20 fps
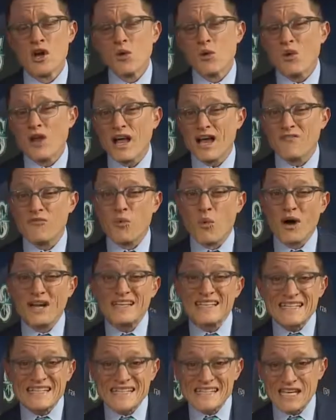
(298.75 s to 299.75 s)
We'll have
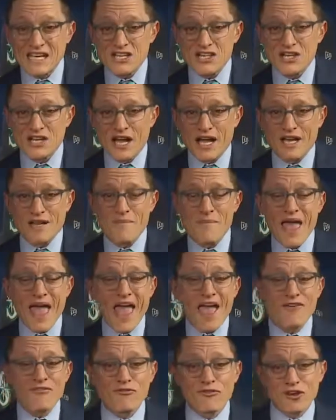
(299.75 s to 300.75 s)
one concession item
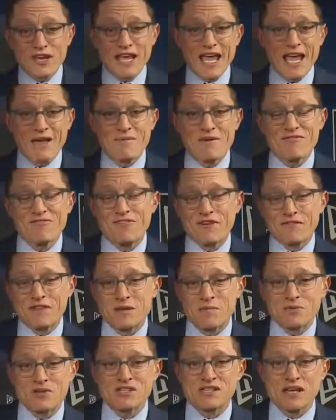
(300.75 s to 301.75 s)
every game at
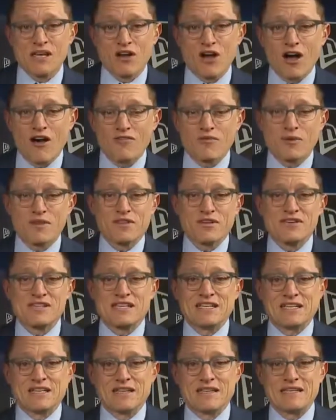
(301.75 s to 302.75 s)
50% off with our
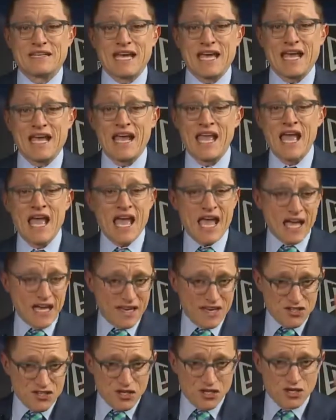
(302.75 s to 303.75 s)
deal of the day. And
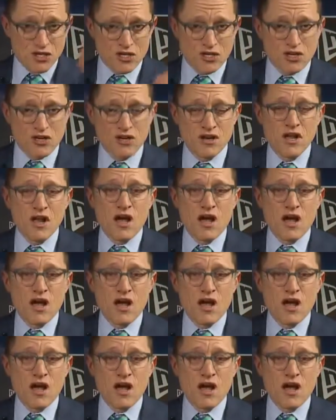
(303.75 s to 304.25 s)
as you heard,